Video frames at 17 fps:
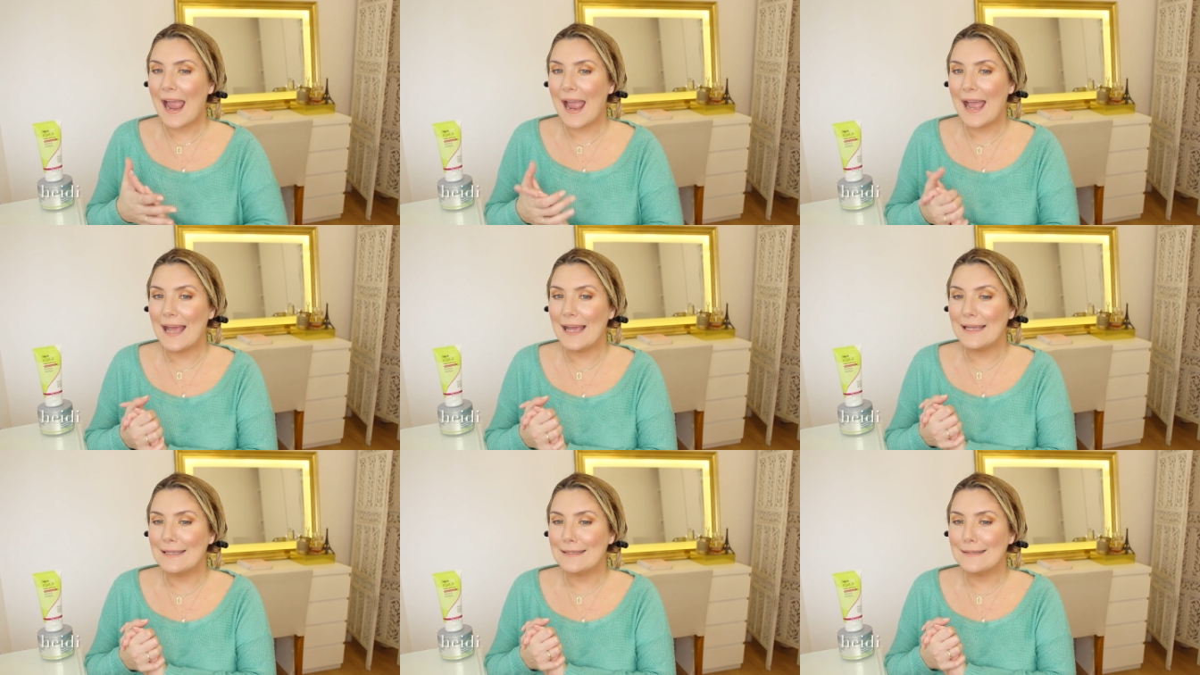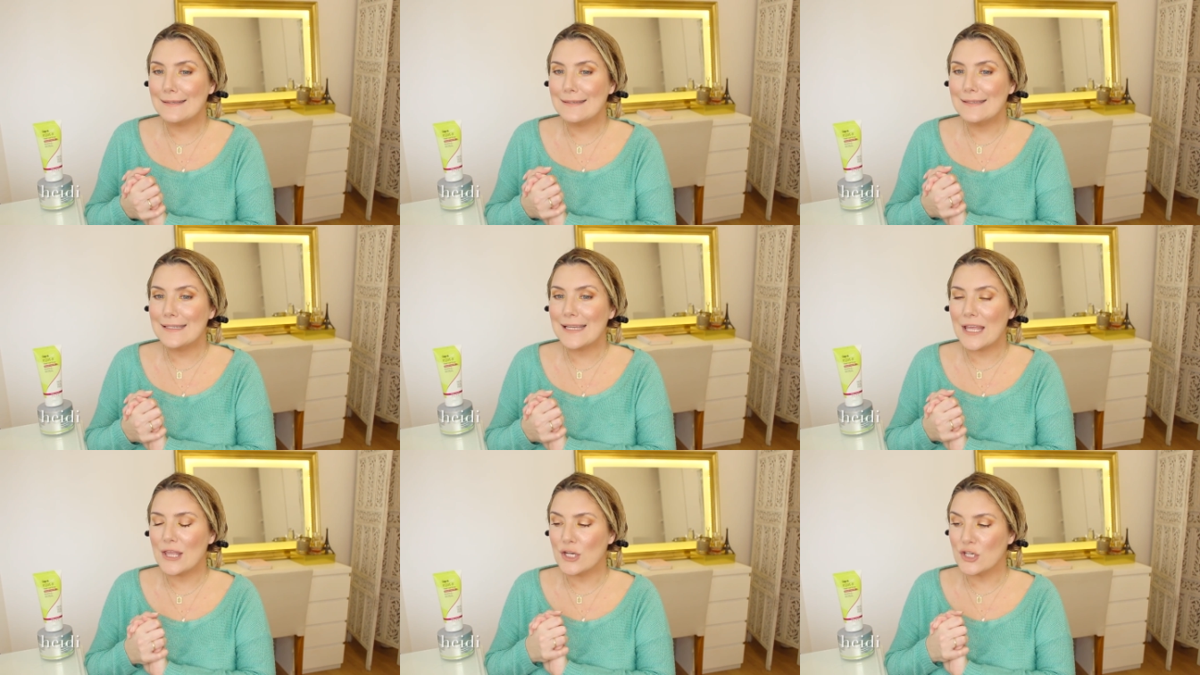
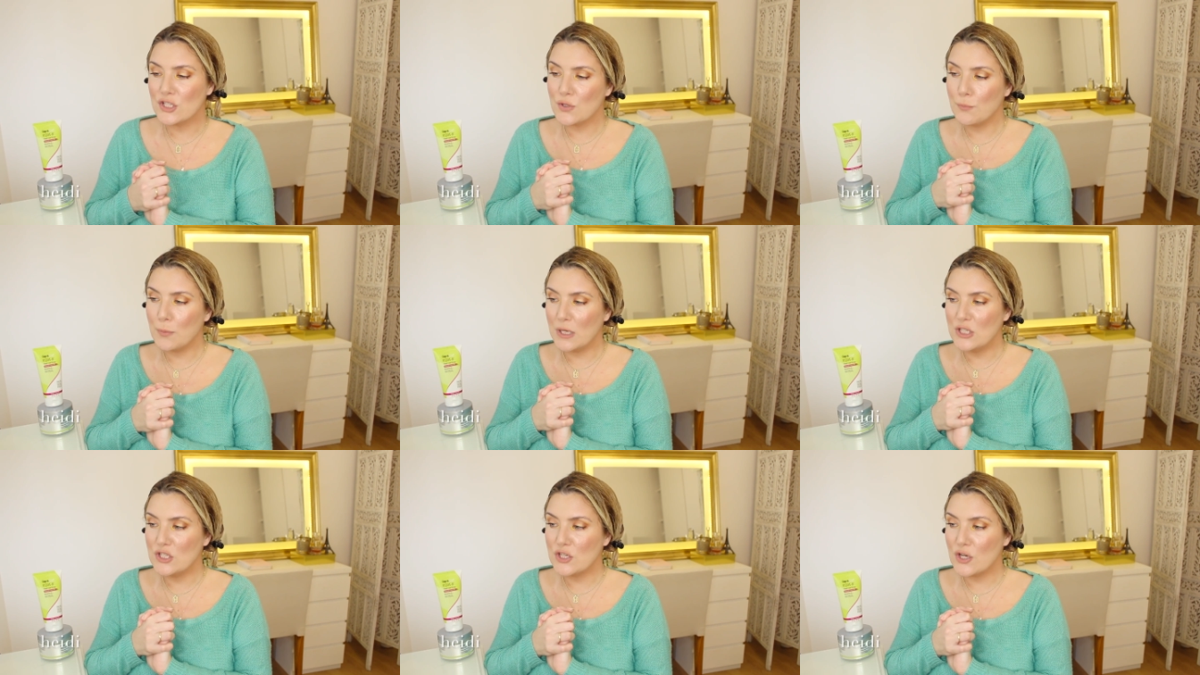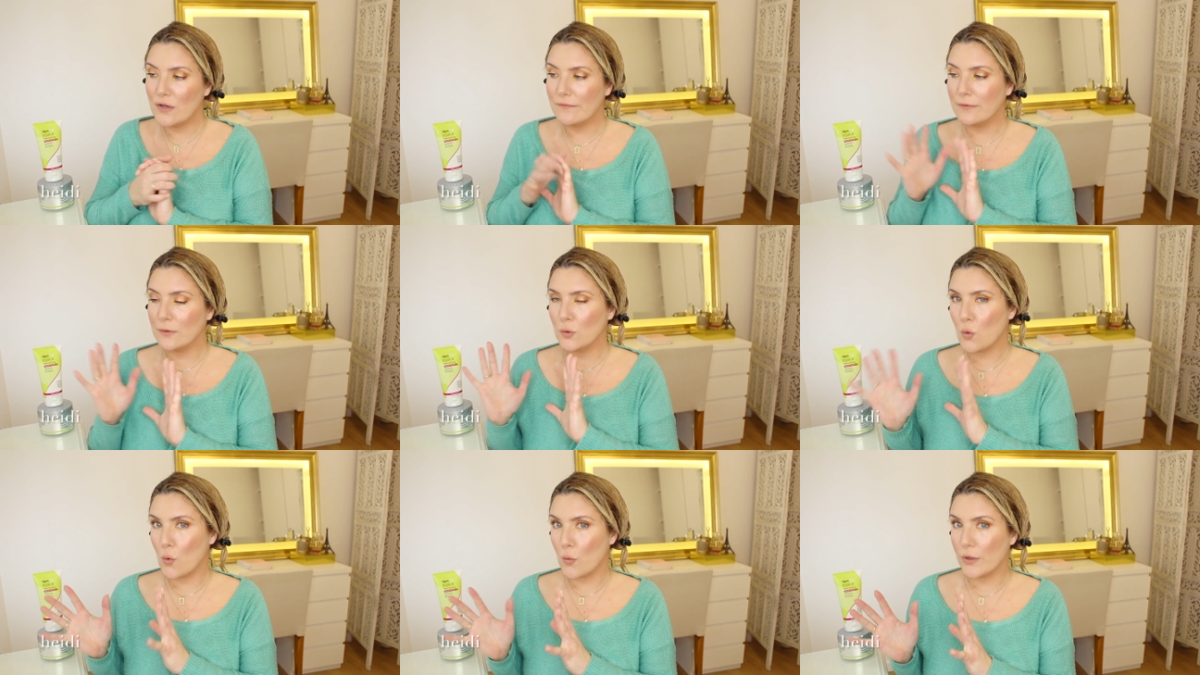And there's a bunch of
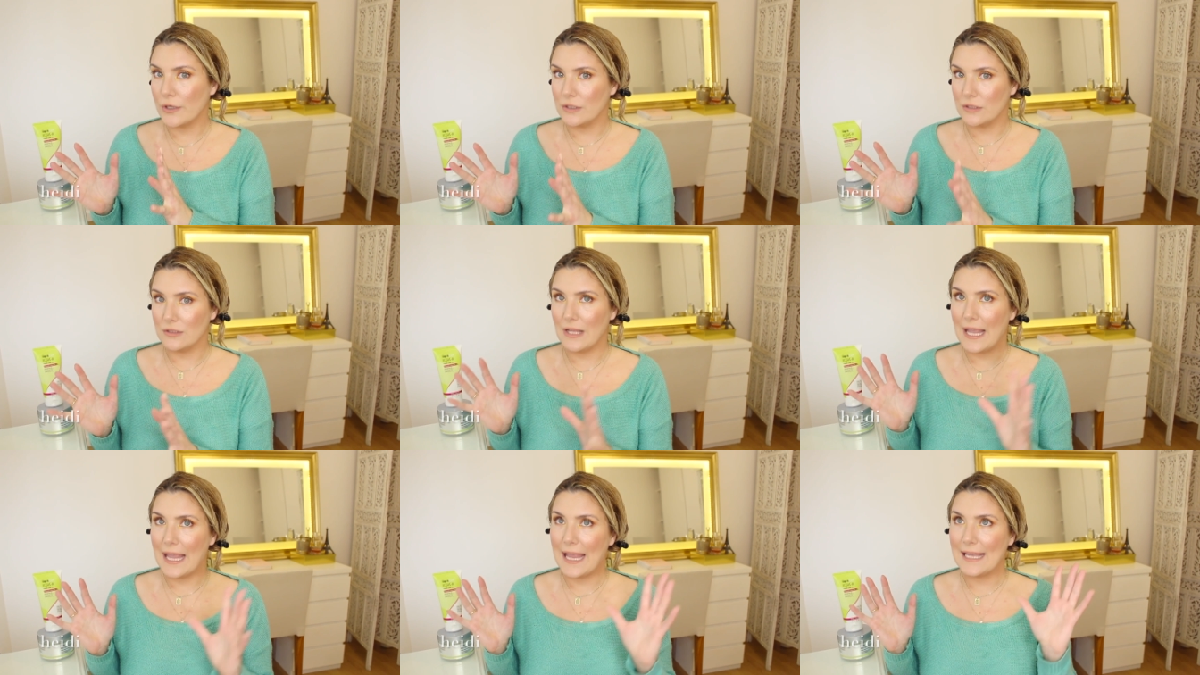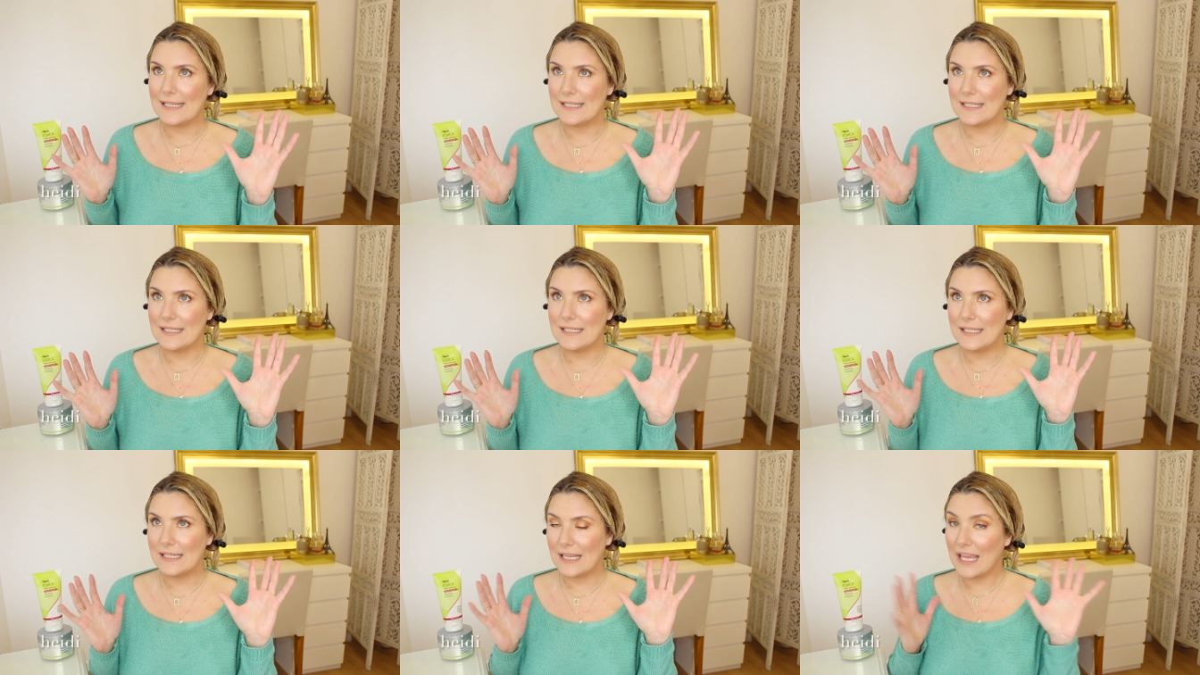L'Oreal
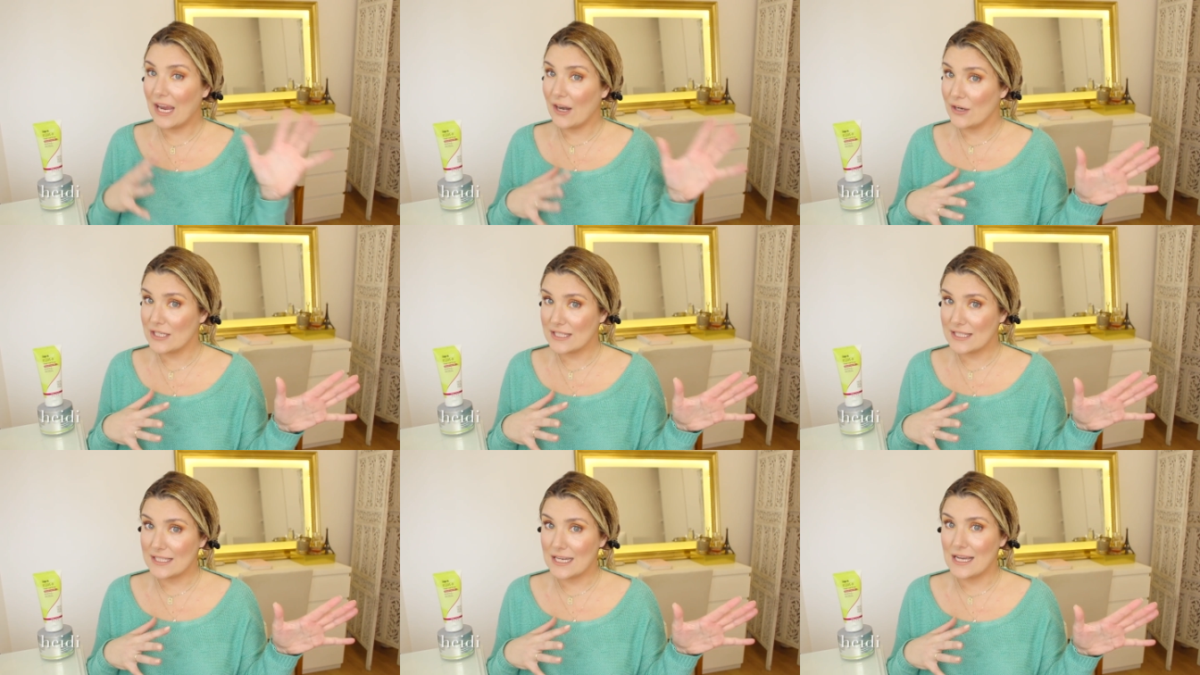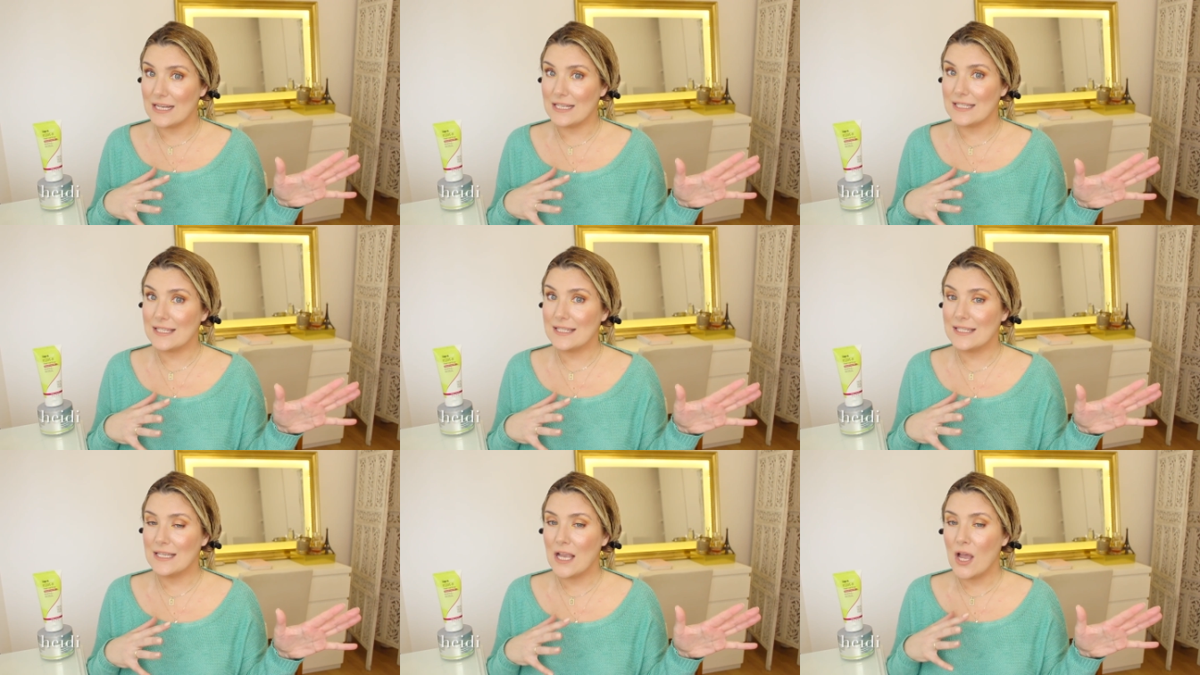and
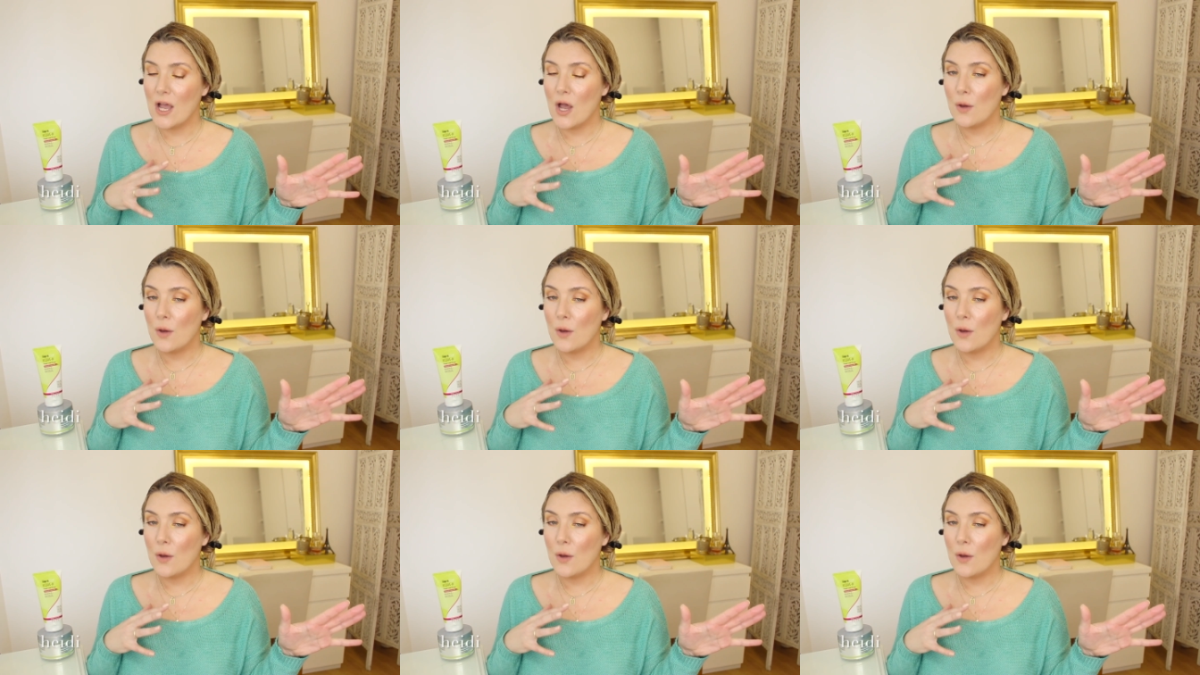Kérastase